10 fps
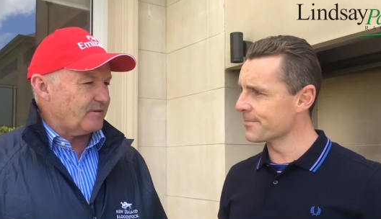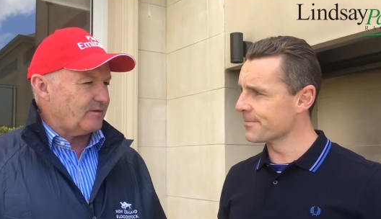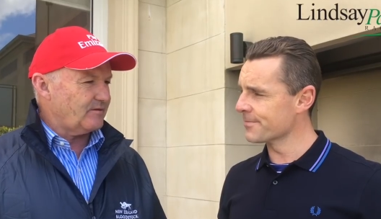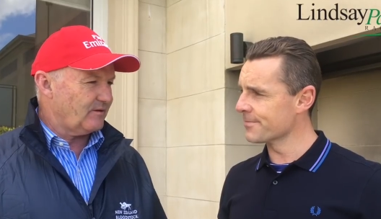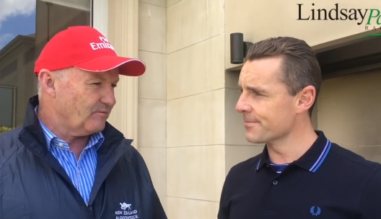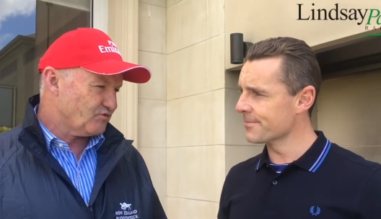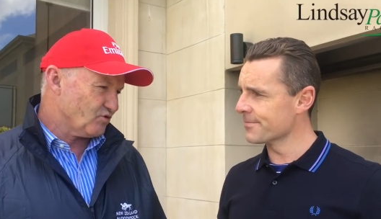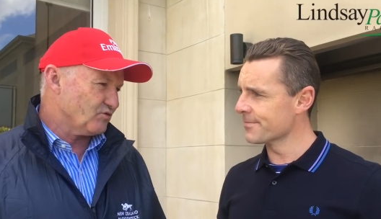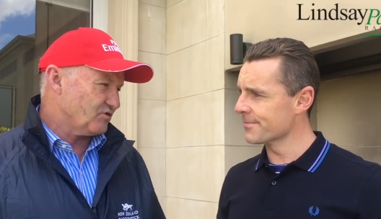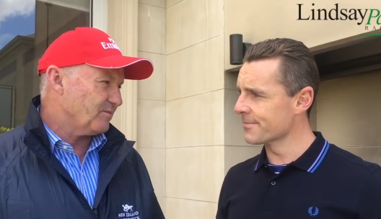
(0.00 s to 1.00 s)
Speaker 1: but I'm
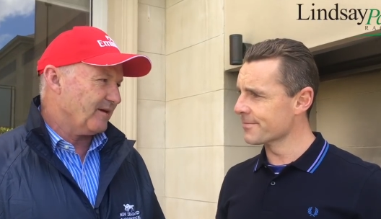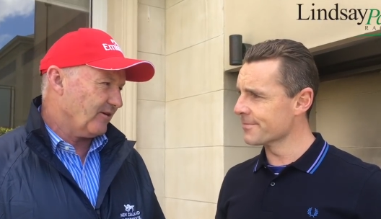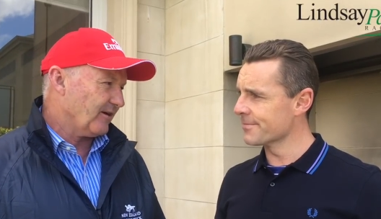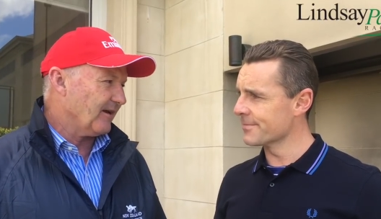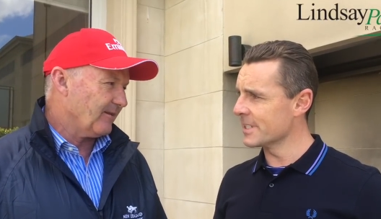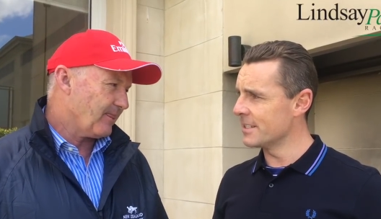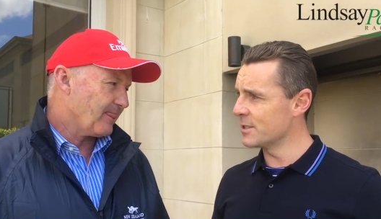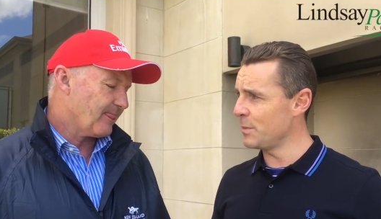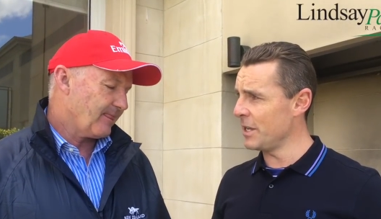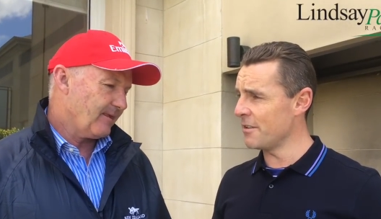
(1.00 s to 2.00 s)
sure she'll be okay.
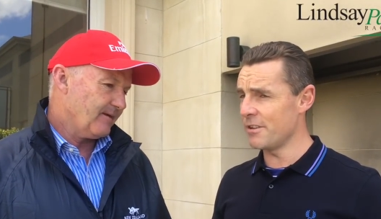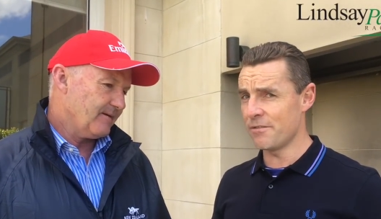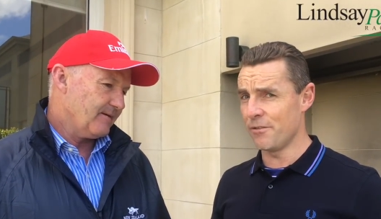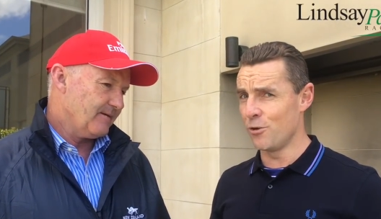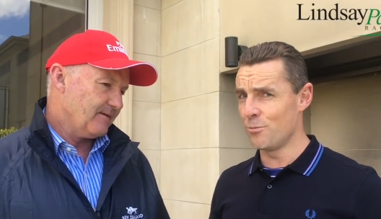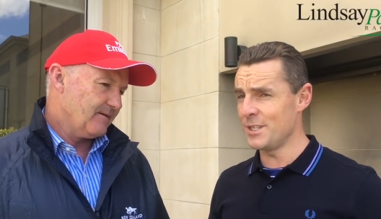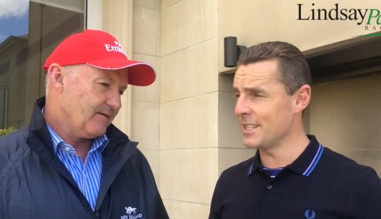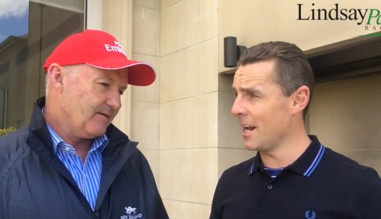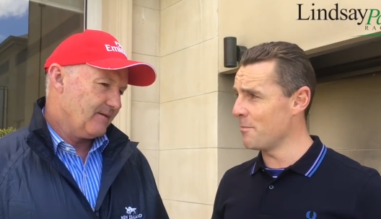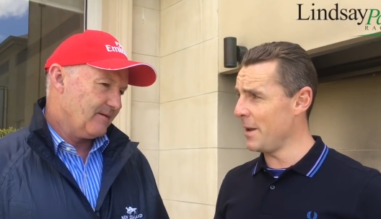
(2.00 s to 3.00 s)
Speaking of in form,
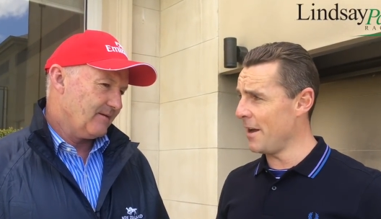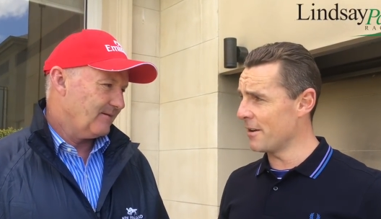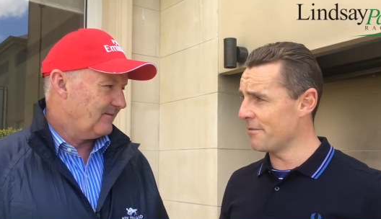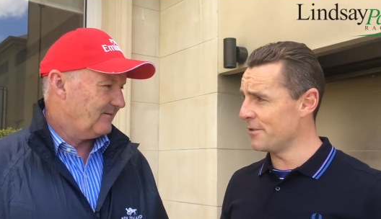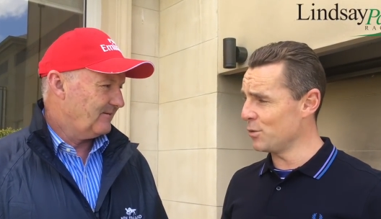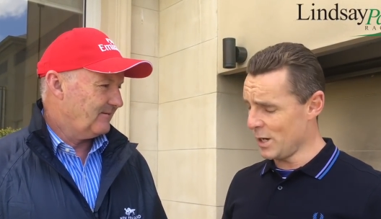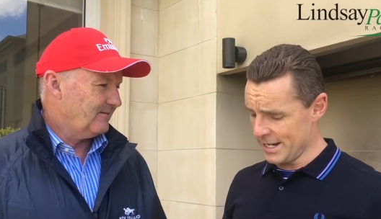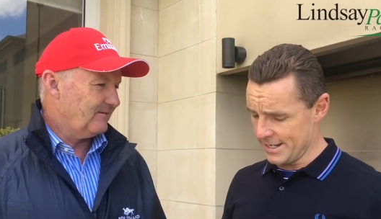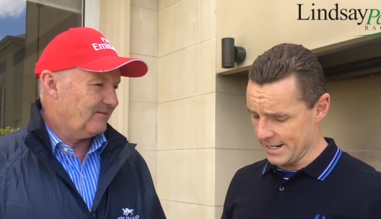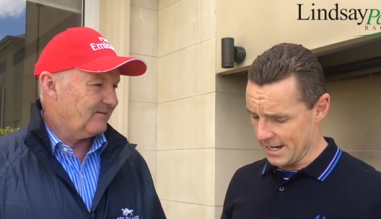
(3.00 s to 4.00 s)
Miss Gunpowder for
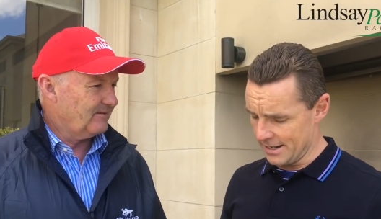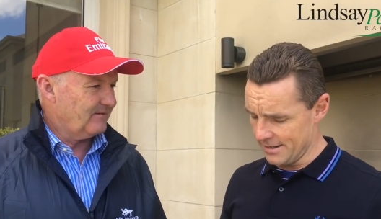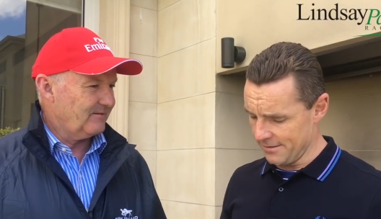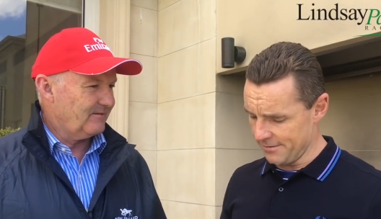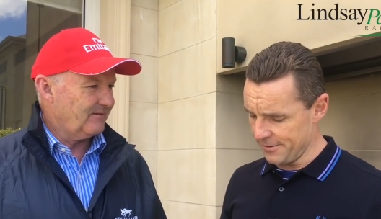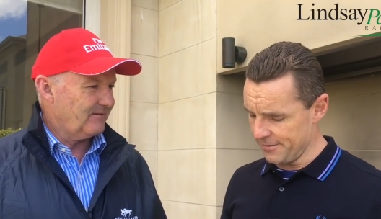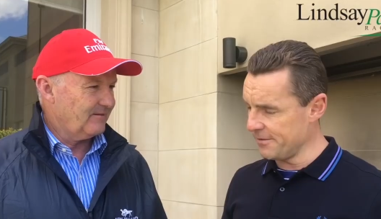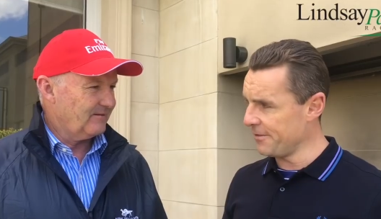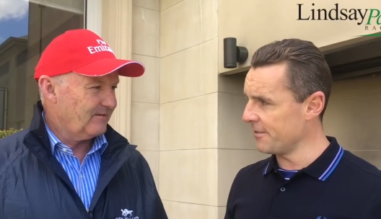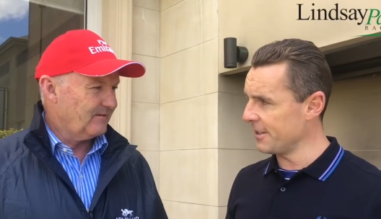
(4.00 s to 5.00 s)
Dwayne Dunn,
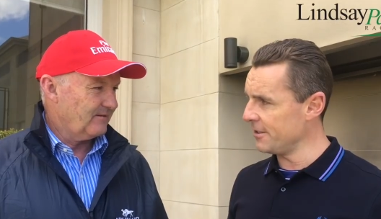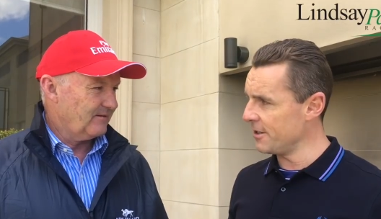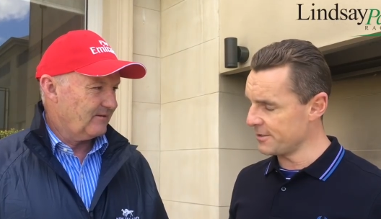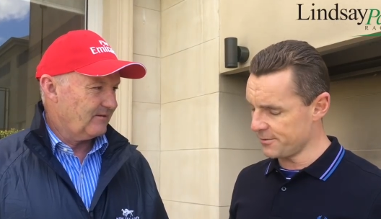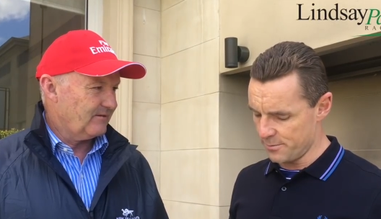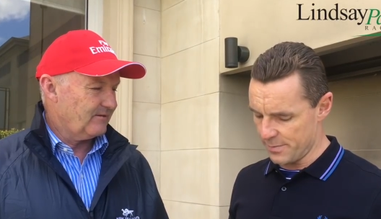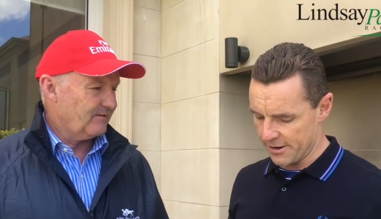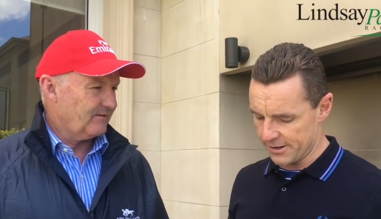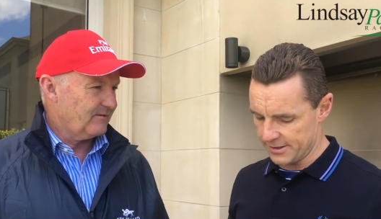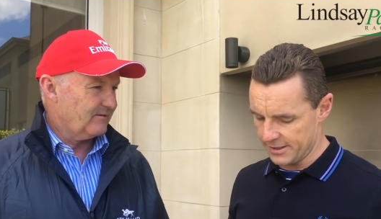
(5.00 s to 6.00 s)
55 kilos from
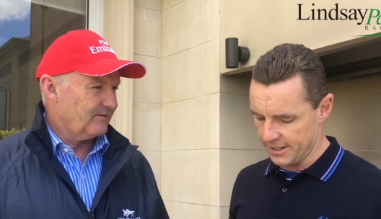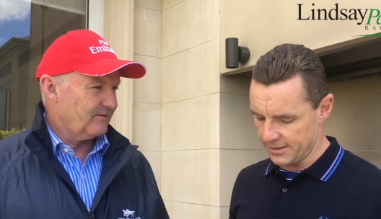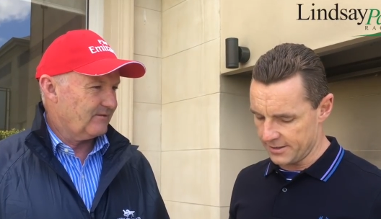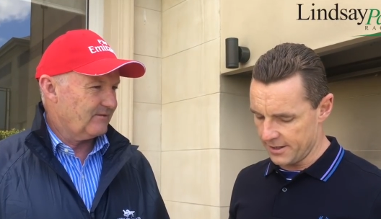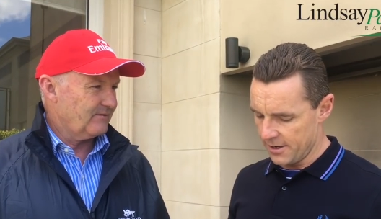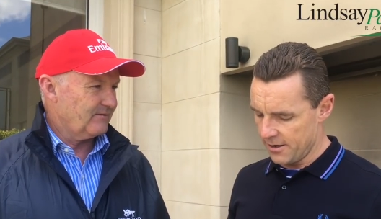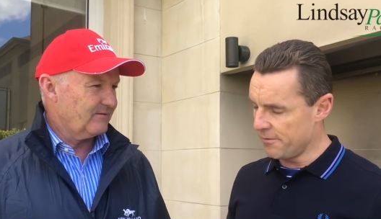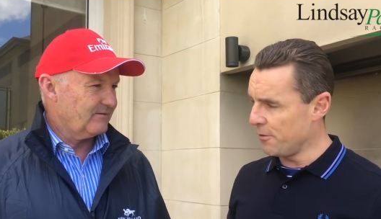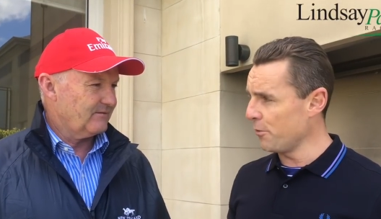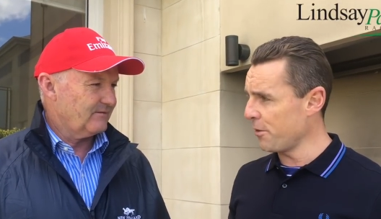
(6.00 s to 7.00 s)
Barry 6.
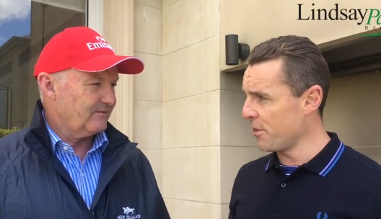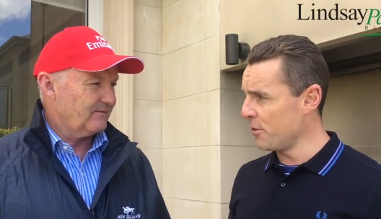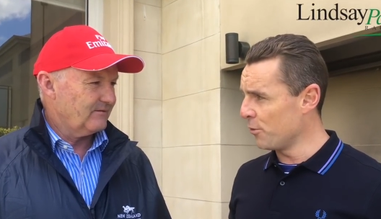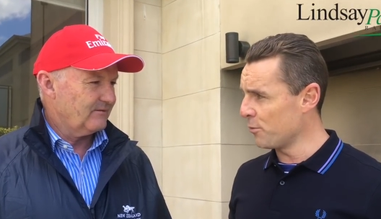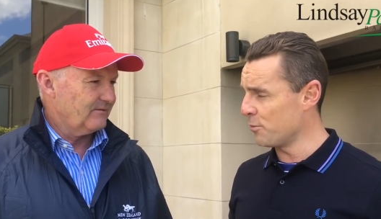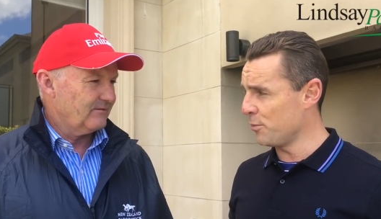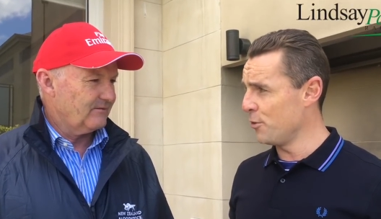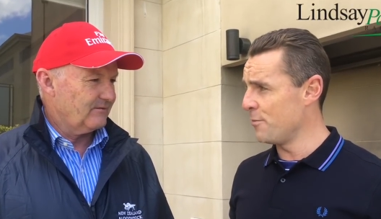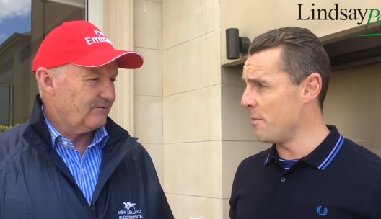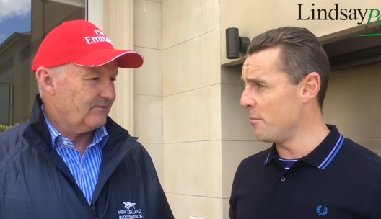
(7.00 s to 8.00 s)
Fourth in the Northwood
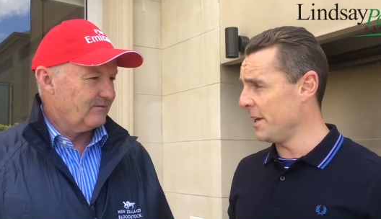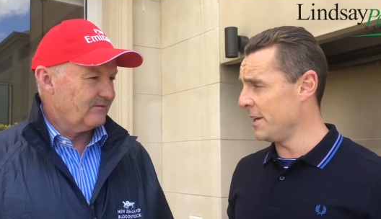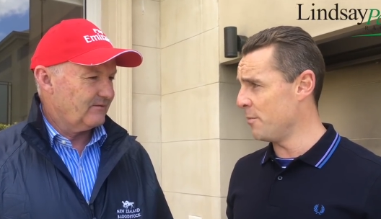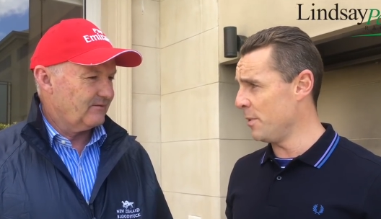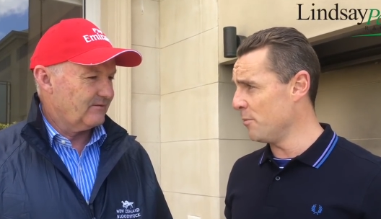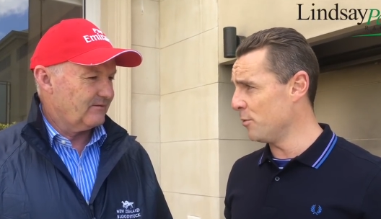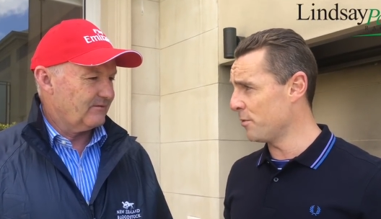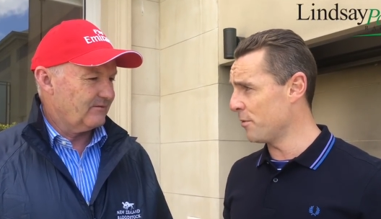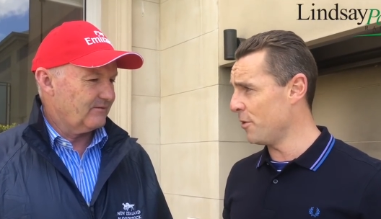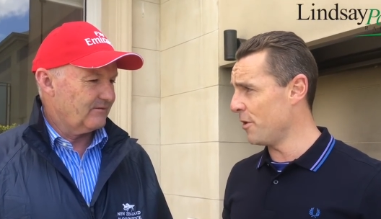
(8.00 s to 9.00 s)
Plume, then beaten a
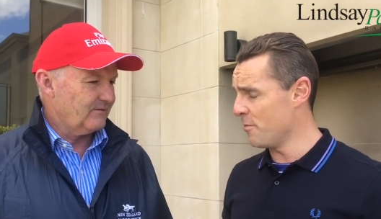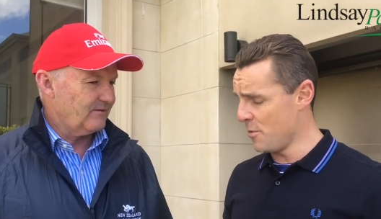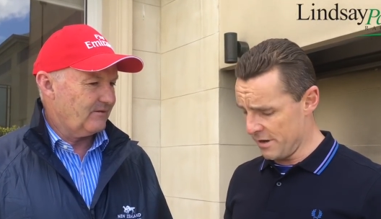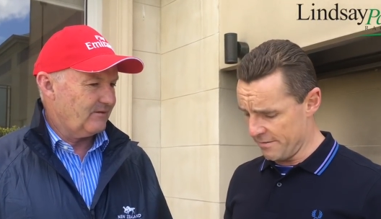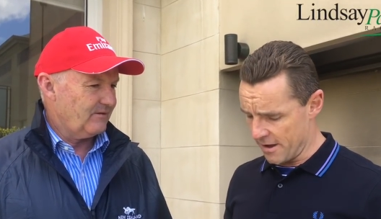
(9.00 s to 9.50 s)
pimple third at Moonee